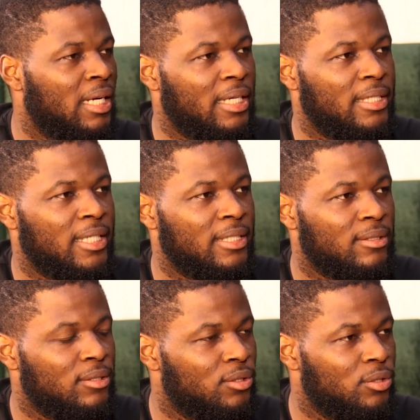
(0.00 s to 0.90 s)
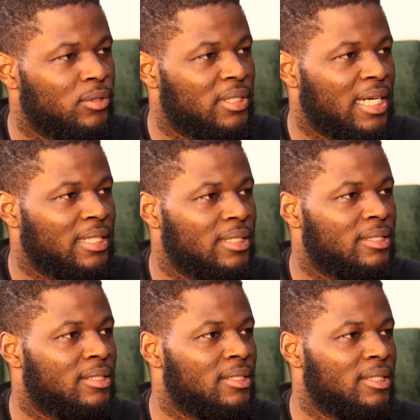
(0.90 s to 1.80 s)
and then you
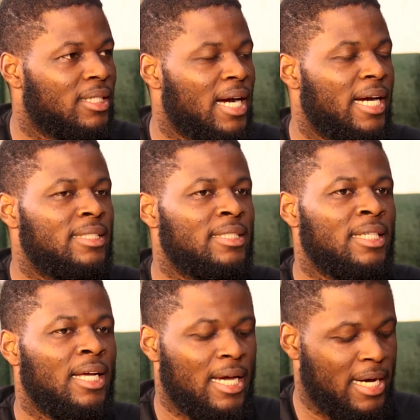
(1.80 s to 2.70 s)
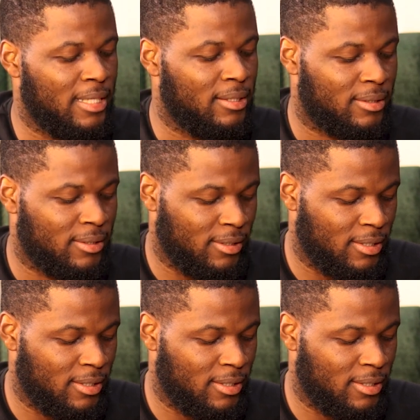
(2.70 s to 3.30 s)
started, right? And